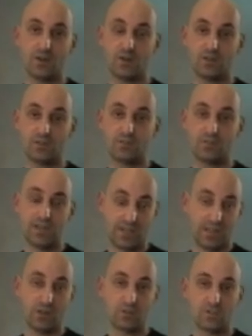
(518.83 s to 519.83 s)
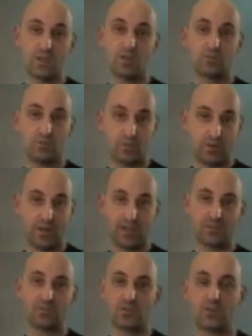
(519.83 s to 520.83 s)
are taking us now to the
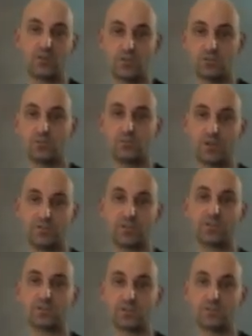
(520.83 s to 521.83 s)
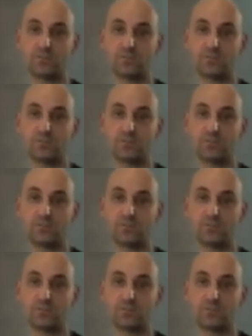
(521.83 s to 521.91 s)
next generation graphics.